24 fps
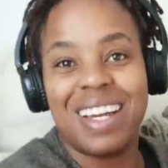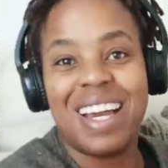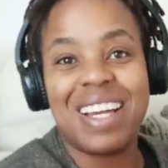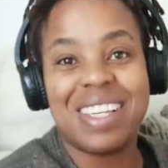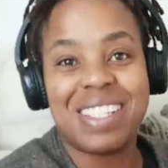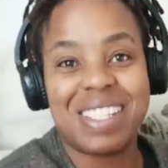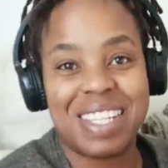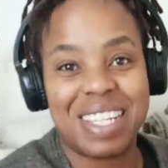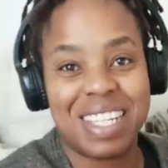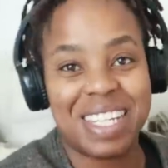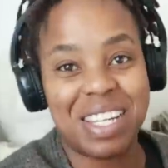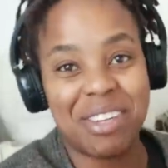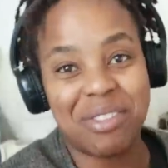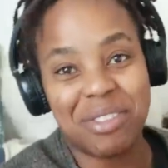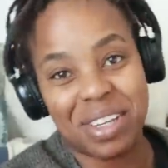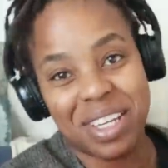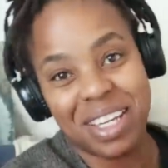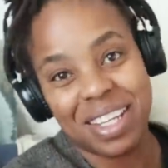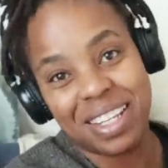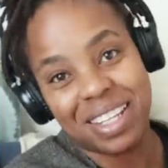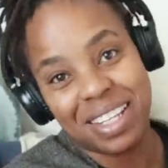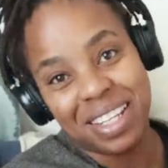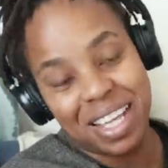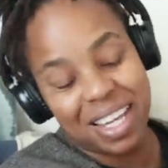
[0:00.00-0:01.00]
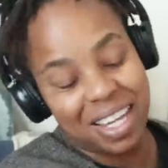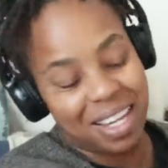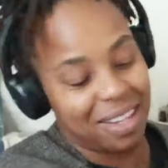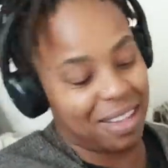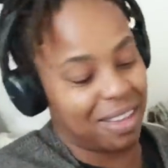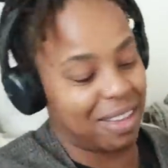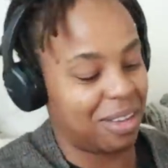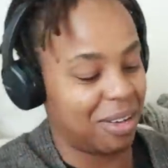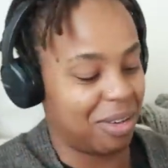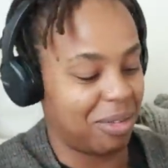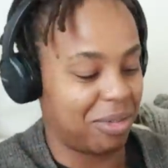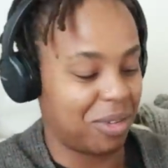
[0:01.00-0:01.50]

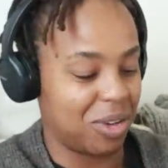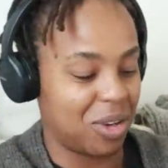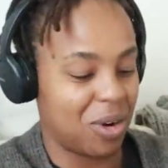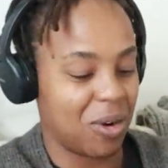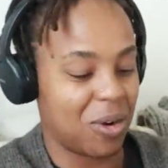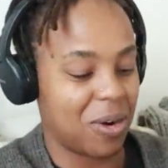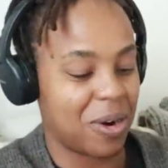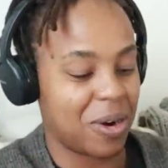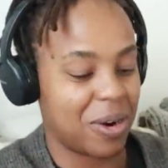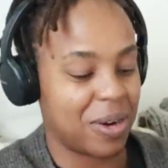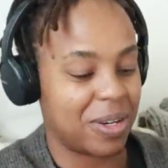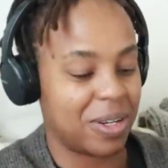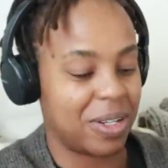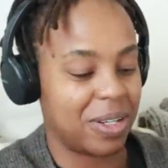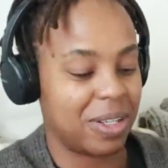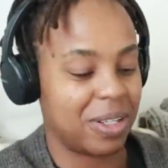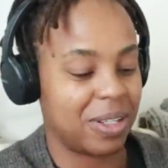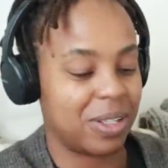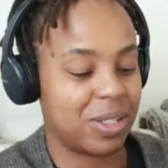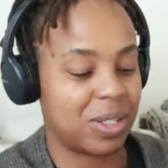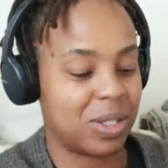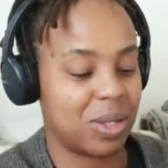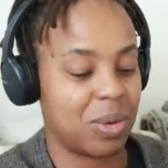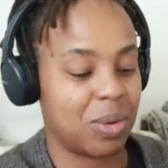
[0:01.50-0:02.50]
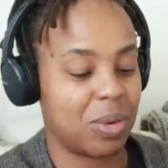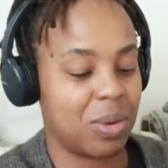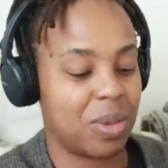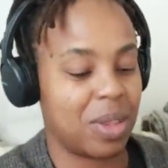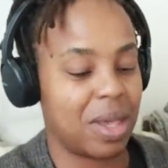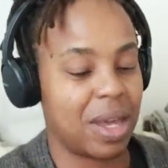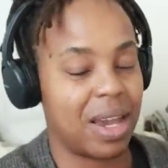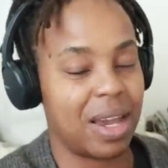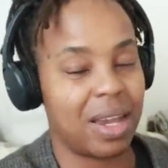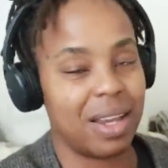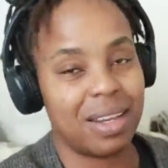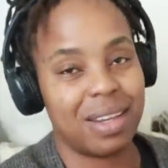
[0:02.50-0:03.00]
length of yarn so
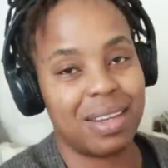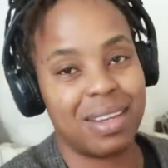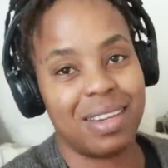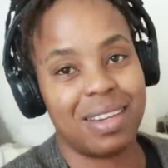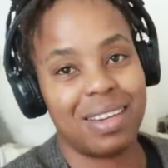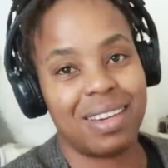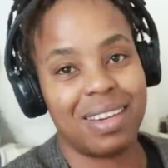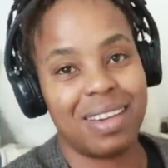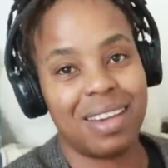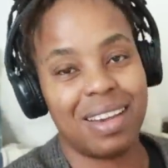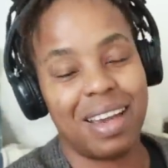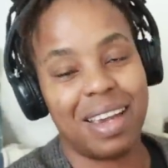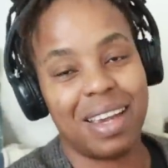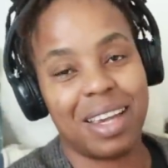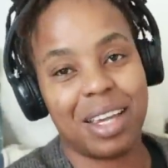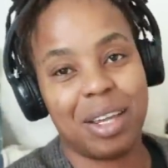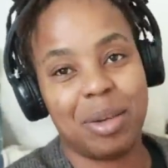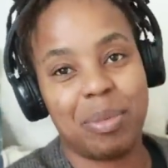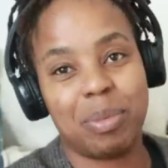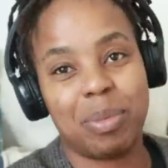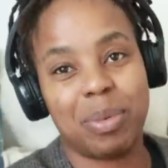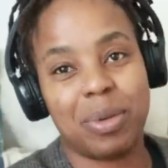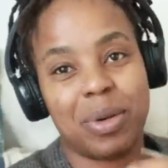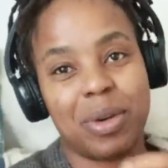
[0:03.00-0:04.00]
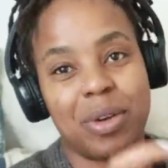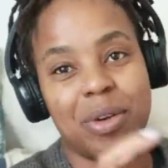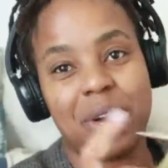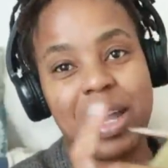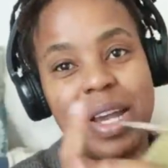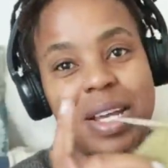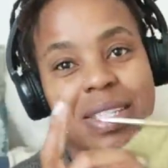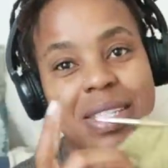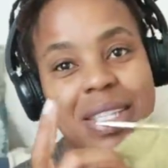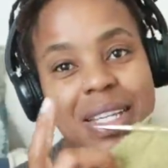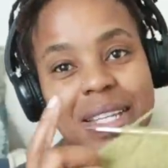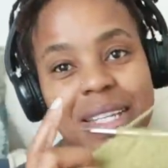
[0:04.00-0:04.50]
that I can
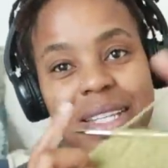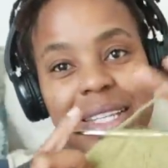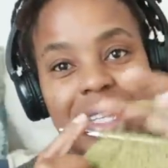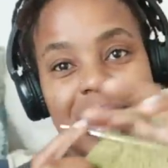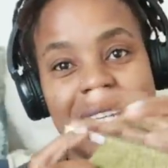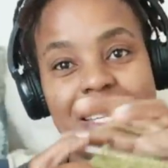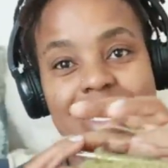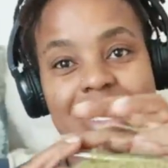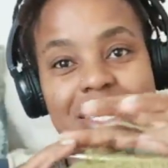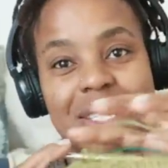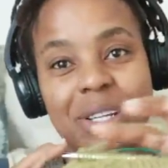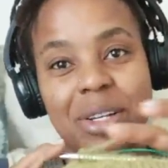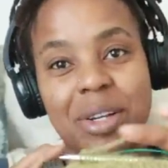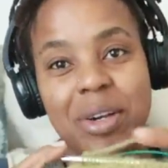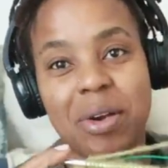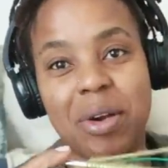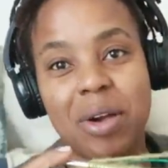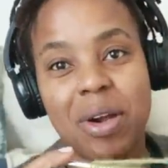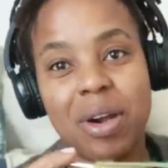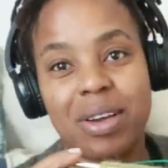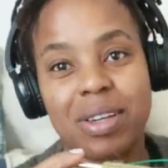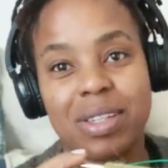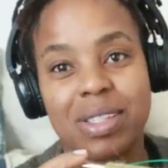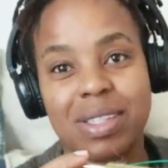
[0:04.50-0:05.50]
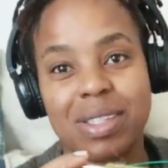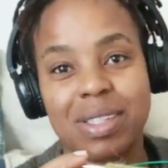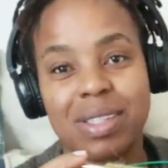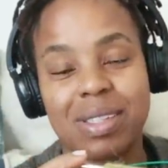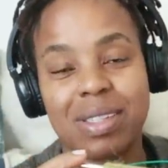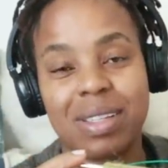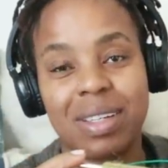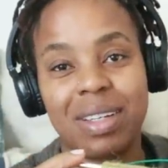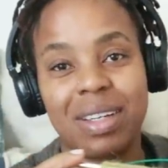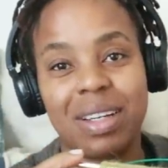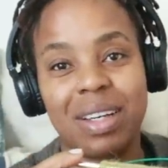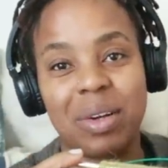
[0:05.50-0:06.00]
progress at least
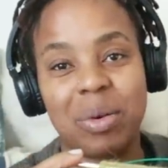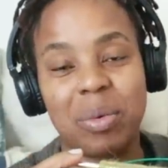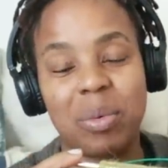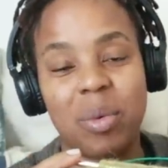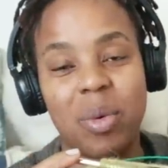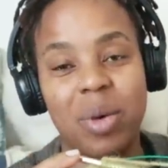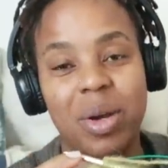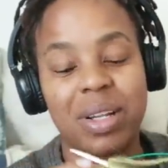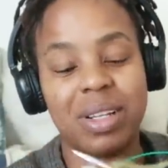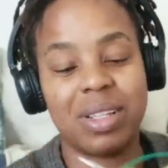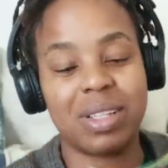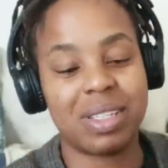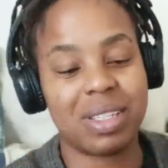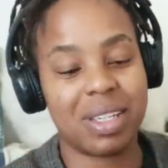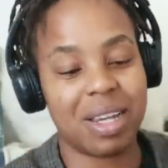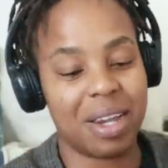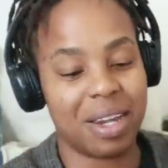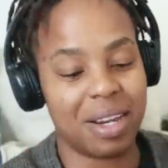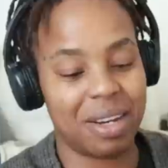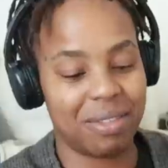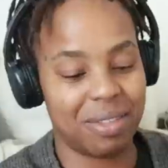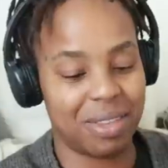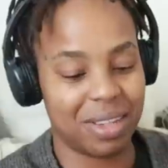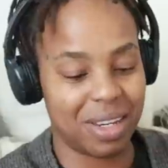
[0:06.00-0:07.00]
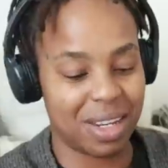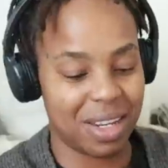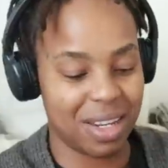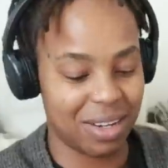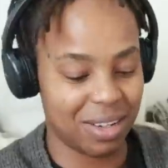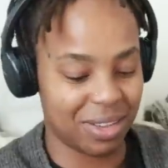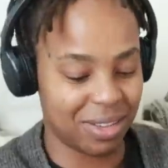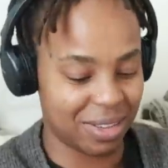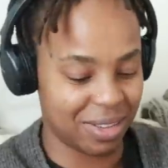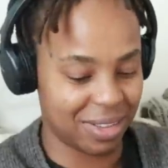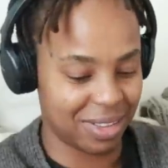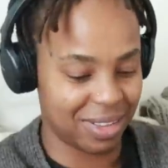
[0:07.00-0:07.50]
across one side of the
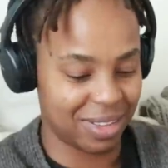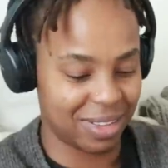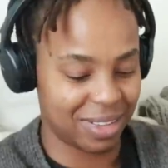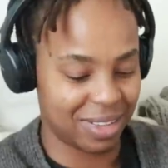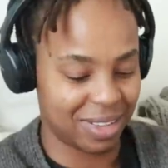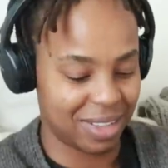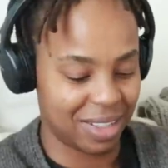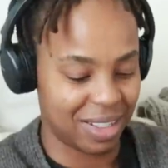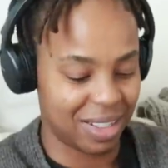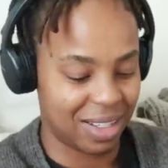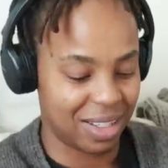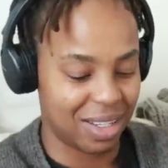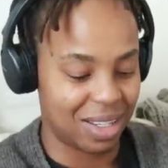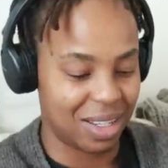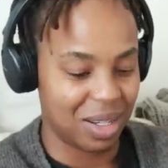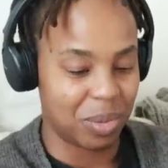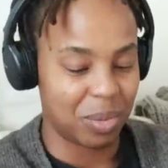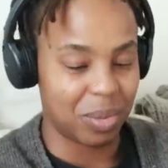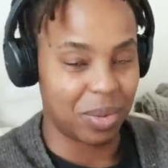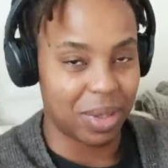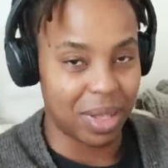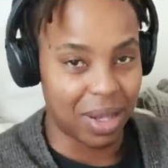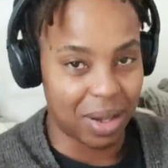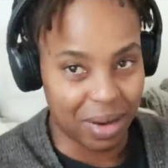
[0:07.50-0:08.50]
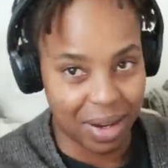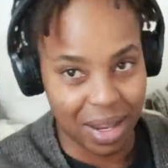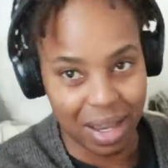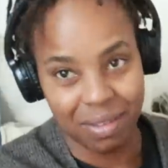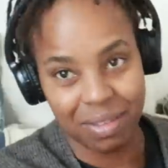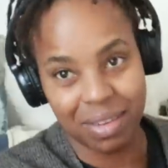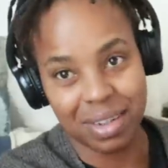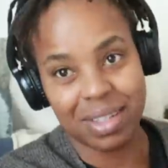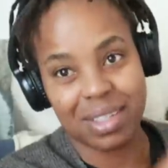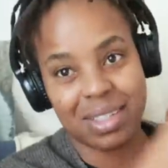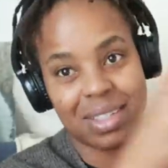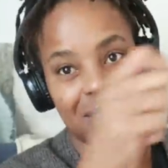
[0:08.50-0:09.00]
needle without
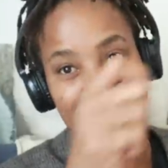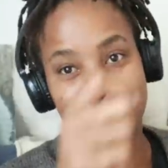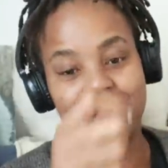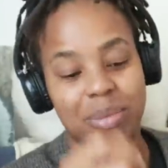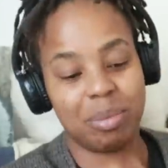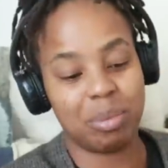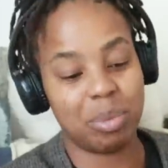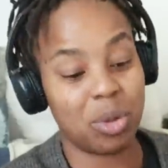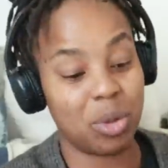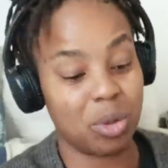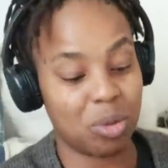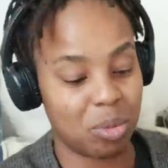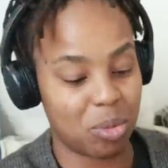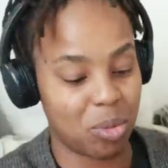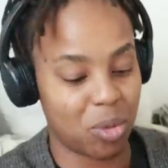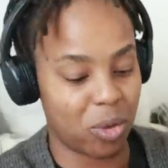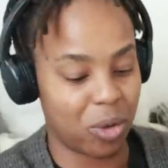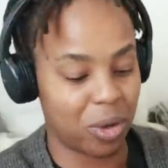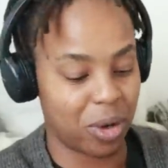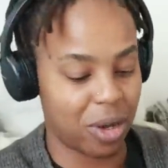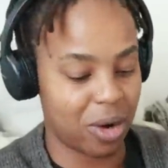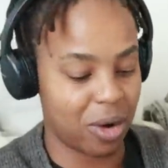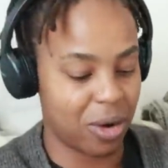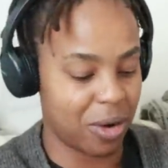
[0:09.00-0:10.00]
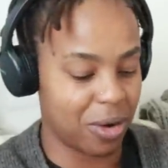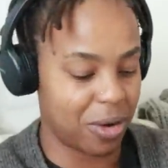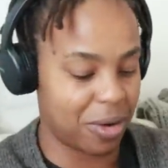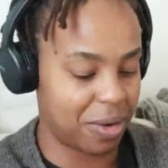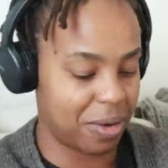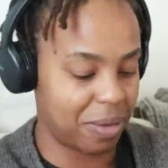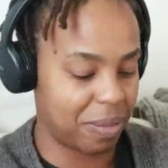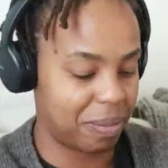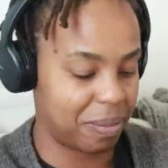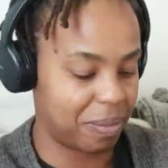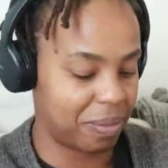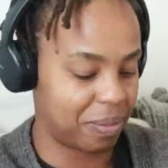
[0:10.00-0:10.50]
having to pull more yarn.